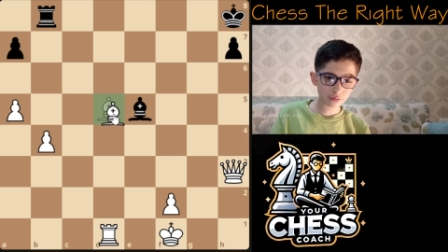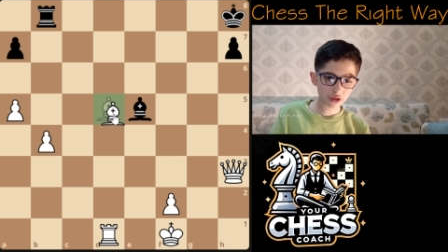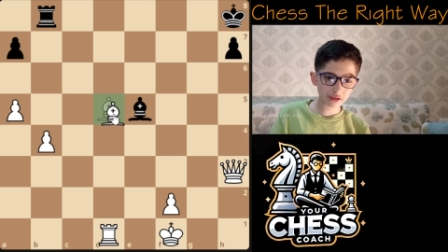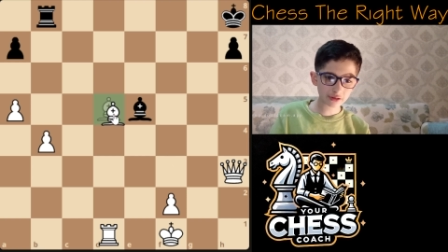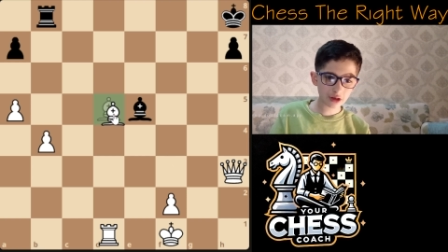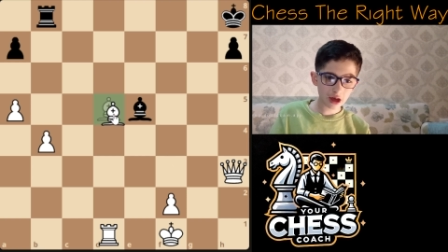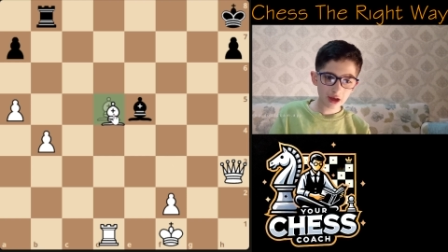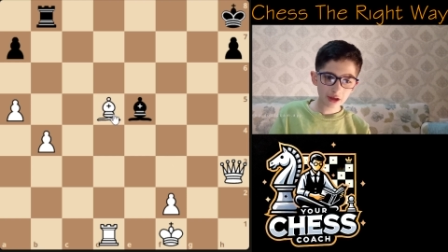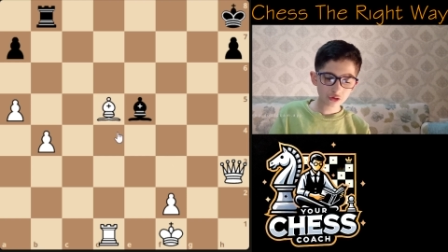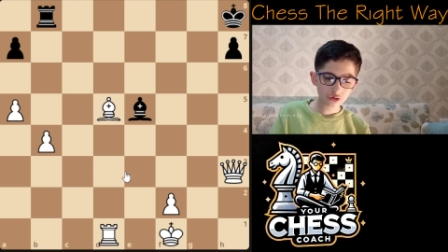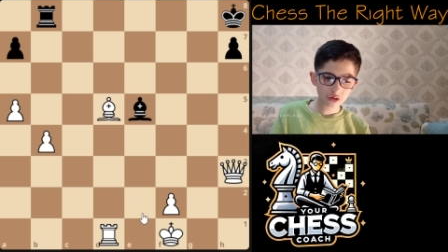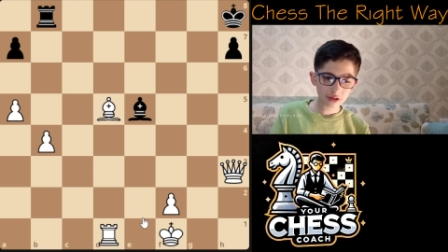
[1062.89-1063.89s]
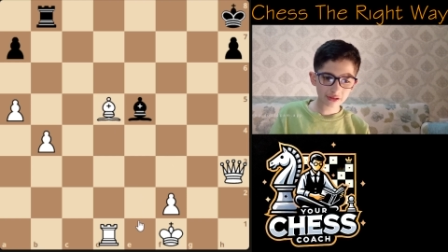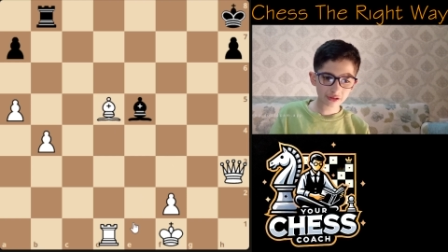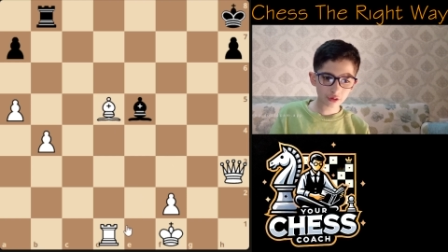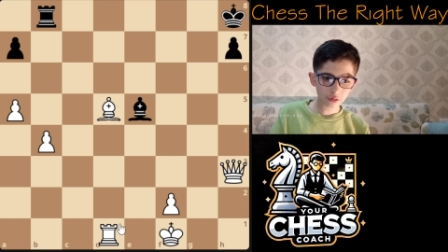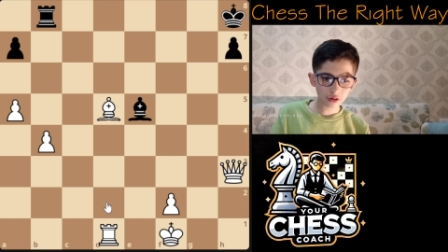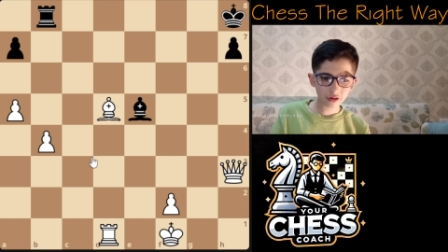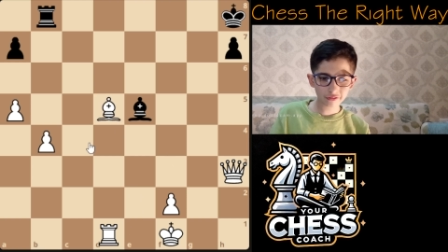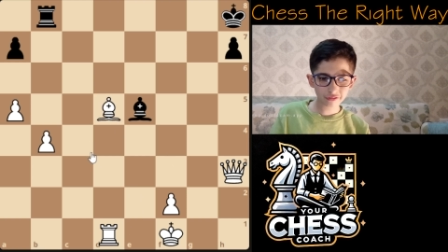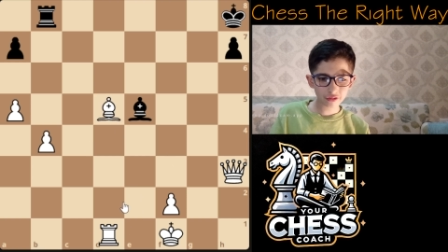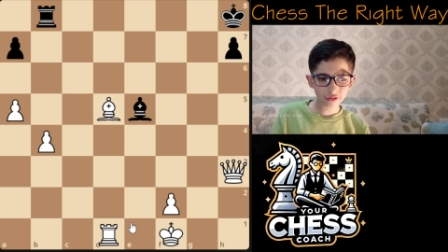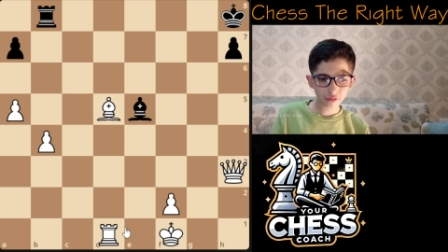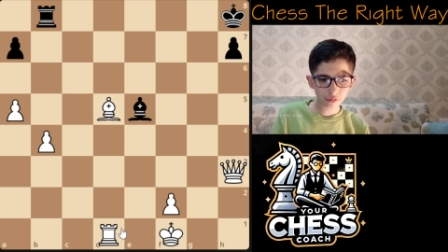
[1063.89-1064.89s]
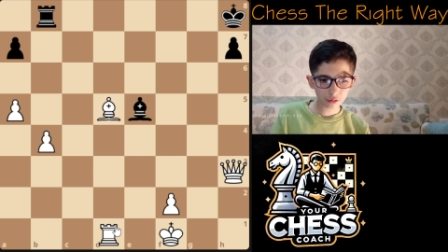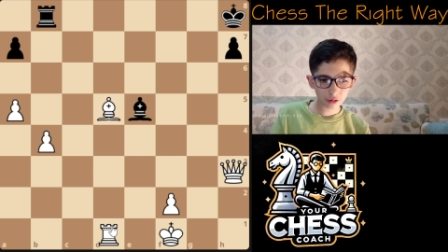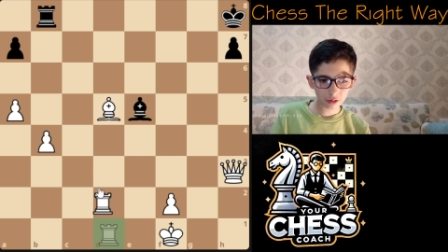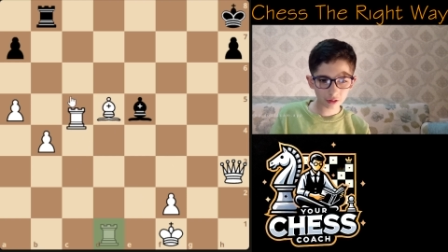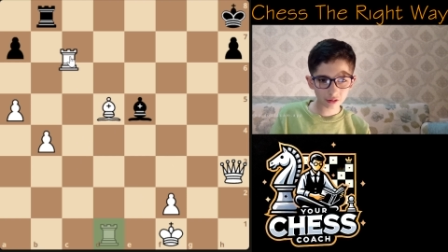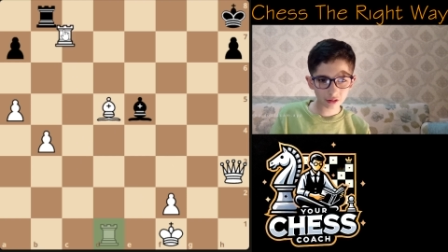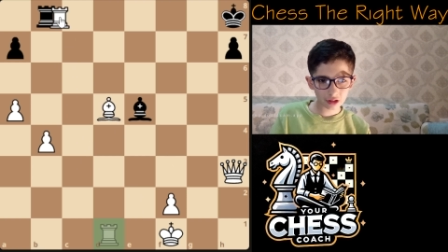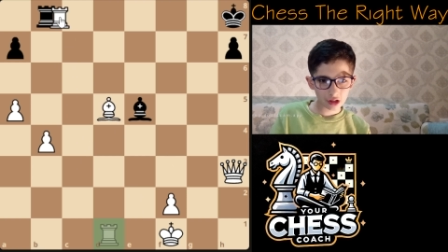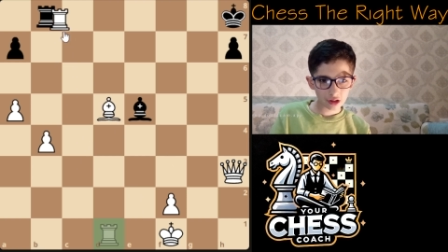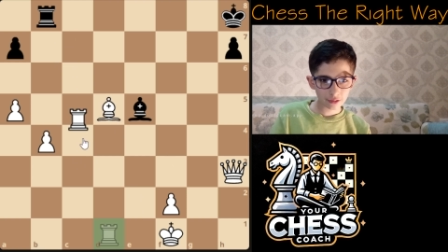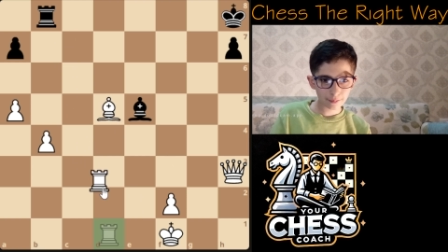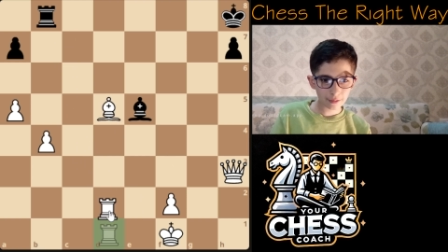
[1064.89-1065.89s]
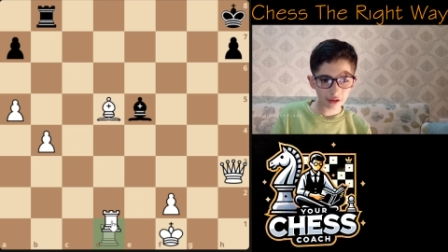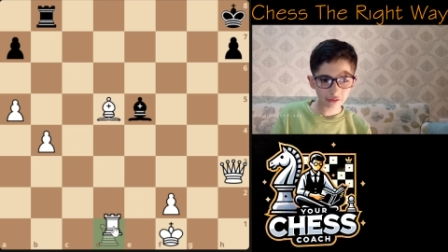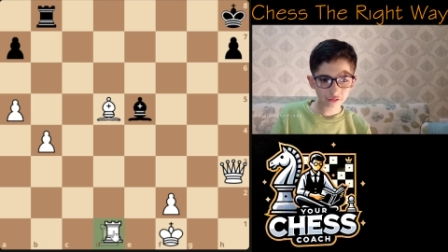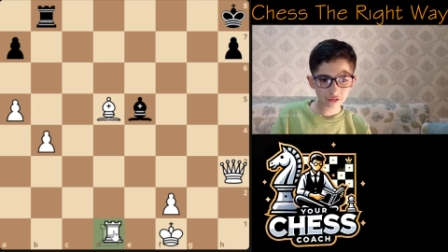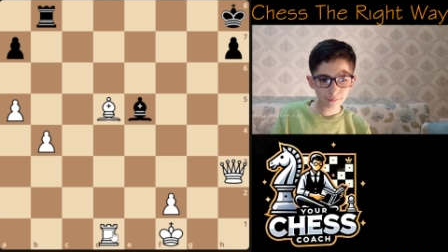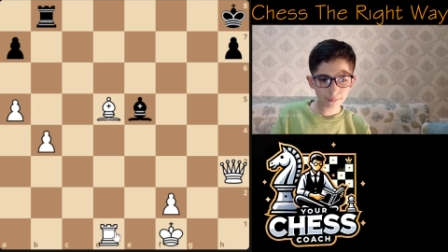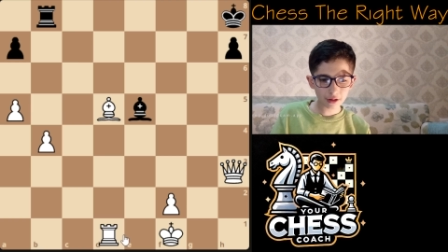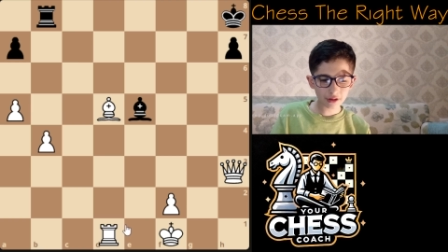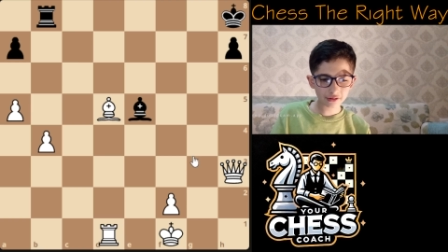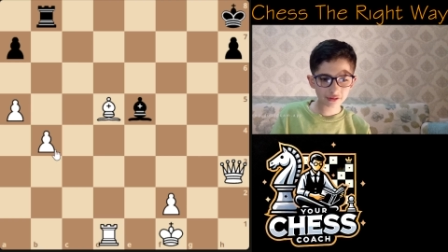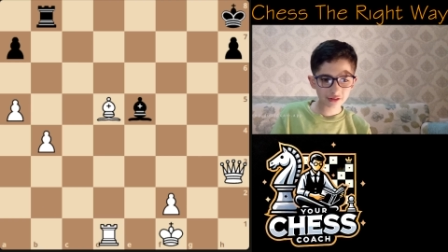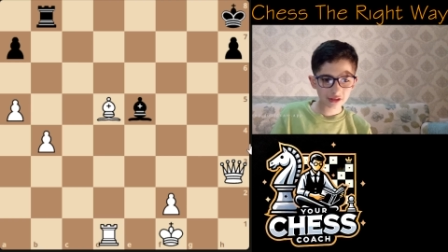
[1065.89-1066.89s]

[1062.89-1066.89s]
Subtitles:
Try to trade the rook for the rook, the pawns for the pawns,